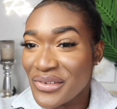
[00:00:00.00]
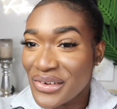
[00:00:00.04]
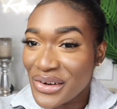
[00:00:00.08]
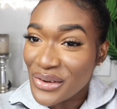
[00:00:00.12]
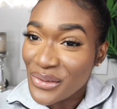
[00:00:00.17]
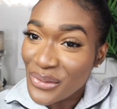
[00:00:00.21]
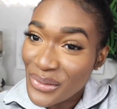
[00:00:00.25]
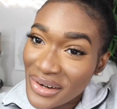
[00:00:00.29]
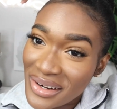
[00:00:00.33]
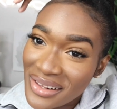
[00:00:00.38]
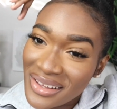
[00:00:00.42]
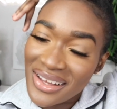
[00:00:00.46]

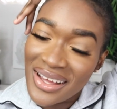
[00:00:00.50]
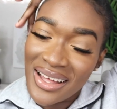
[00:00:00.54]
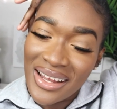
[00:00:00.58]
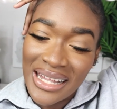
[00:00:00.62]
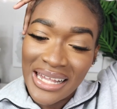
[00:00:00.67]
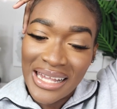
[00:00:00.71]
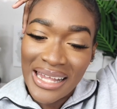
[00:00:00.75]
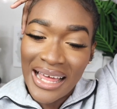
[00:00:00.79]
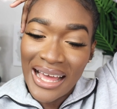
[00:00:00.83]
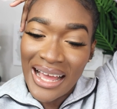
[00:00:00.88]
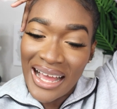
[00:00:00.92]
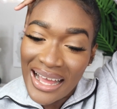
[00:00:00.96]
recording a
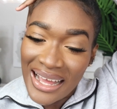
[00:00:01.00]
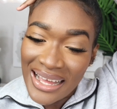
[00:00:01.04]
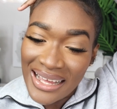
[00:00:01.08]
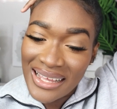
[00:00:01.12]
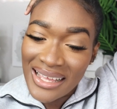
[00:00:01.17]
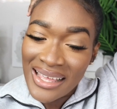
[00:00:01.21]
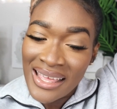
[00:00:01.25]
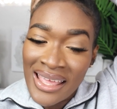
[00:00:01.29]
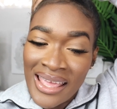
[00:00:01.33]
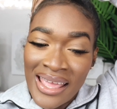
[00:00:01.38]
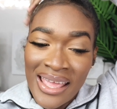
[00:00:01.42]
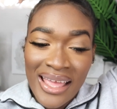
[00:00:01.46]

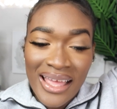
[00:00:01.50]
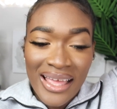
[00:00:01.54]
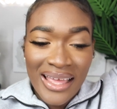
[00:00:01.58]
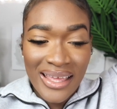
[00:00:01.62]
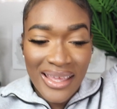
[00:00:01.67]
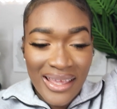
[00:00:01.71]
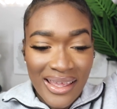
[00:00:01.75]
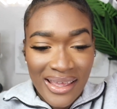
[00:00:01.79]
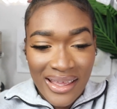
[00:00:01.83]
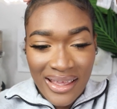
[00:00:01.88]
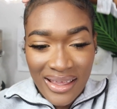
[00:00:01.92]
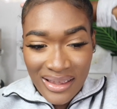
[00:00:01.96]
lot
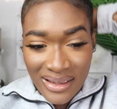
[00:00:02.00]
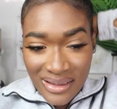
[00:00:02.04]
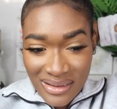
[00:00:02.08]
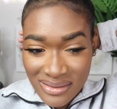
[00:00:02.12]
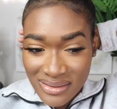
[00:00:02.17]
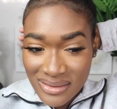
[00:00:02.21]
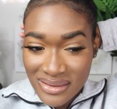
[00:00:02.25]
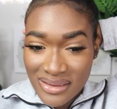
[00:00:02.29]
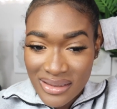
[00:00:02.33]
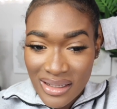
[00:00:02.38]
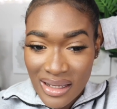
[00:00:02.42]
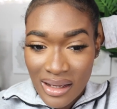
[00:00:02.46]

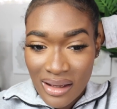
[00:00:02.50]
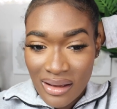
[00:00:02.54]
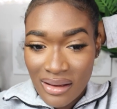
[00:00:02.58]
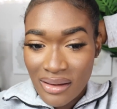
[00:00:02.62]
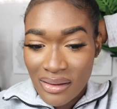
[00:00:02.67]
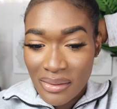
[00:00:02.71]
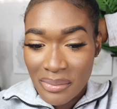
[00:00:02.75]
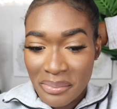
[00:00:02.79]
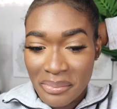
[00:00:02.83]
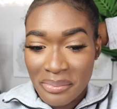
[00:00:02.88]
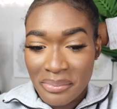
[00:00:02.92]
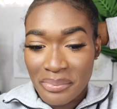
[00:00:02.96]
and
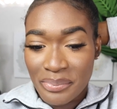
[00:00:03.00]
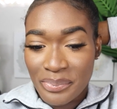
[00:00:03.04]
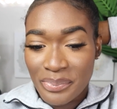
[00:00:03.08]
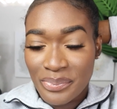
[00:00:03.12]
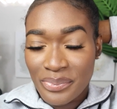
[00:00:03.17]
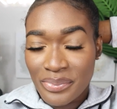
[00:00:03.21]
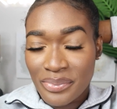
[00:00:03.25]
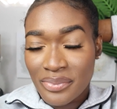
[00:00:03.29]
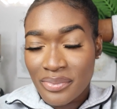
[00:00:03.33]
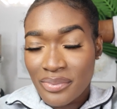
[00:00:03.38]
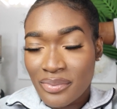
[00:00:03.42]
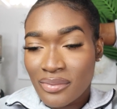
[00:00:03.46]
um,
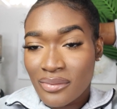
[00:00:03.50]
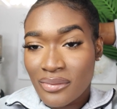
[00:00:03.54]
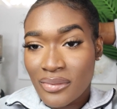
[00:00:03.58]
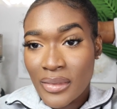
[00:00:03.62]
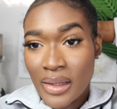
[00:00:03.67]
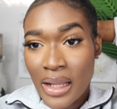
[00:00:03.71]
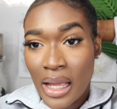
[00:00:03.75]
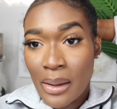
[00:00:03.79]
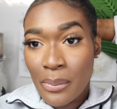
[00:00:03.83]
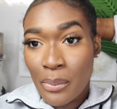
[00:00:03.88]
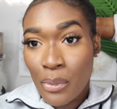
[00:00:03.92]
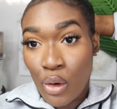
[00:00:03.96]

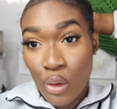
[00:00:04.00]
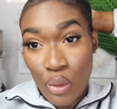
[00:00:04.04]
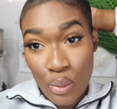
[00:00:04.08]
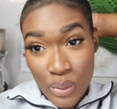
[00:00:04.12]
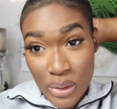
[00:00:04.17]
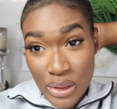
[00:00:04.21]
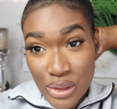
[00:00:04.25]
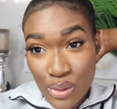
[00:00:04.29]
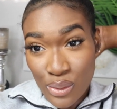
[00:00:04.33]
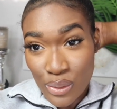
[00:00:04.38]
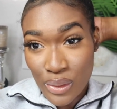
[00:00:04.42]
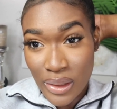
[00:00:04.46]
I'm
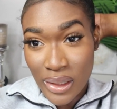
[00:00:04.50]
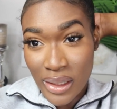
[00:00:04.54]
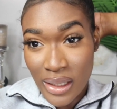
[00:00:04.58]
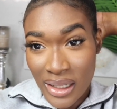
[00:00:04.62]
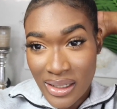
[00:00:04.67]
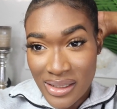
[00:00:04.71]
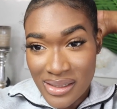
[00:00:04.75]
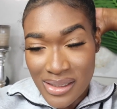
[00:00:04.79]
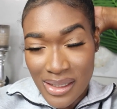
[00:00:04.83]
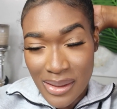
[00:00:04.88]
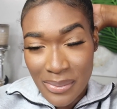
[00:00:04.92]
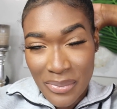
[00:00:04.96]
always
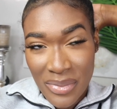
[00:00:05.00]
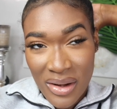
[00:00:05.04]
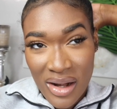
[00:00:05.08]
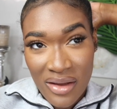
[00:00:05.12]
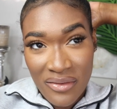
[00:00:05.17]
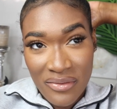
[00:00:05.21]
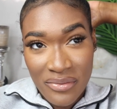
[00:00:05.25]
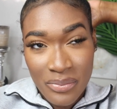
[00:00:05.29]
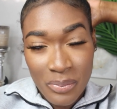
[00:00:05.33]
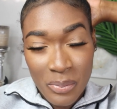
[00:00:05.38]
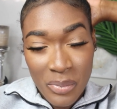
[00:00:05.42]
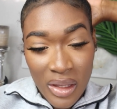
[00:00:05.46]
organizing, but
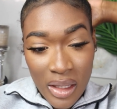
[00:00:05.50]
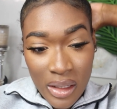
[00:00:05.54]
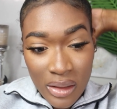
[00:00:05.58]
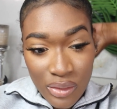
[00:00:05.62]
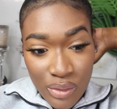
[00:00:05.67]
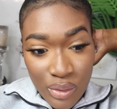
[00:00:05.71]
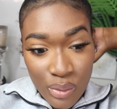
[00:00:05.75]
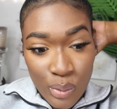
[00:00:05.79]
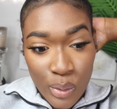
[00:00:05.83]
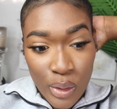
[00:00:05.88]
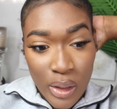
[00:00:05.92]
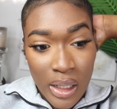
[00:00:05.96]
I've been
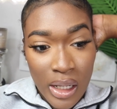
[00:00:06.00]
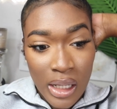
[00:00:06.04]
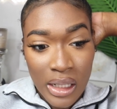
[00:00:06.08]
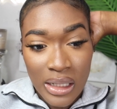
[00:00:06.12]
doing